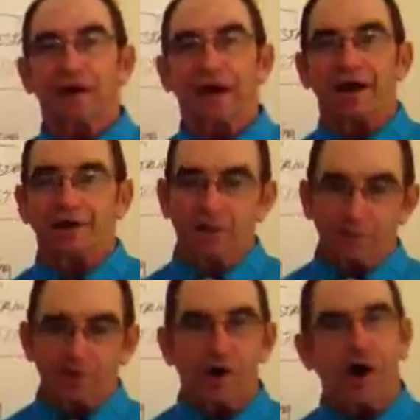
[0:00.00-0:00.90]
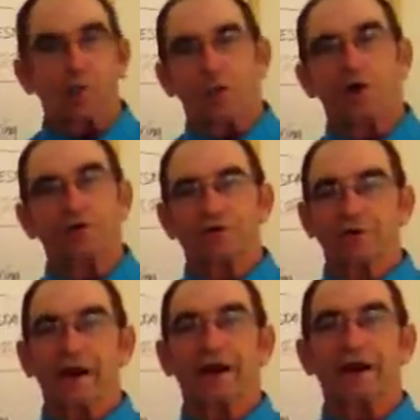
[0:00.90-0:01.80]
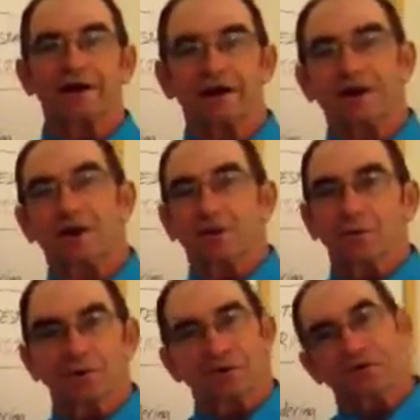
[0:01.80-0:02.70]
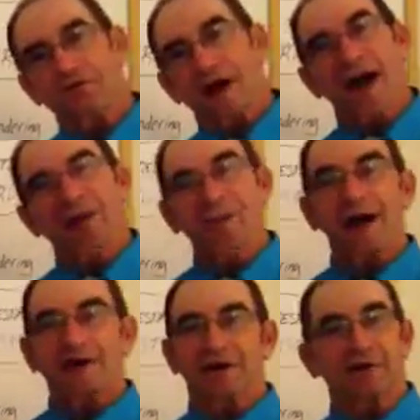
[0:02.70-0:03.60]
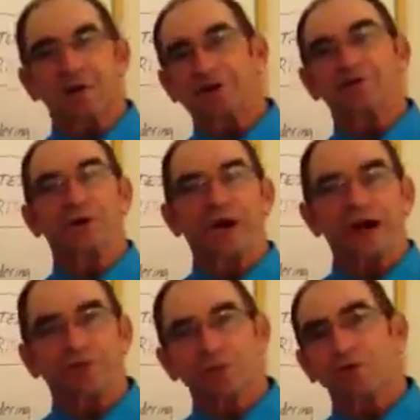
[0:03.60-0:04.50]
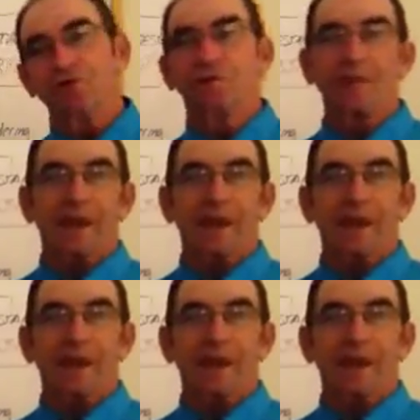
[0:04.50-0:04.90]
And here we are wandering around out here. We could have died back there. At least we had food.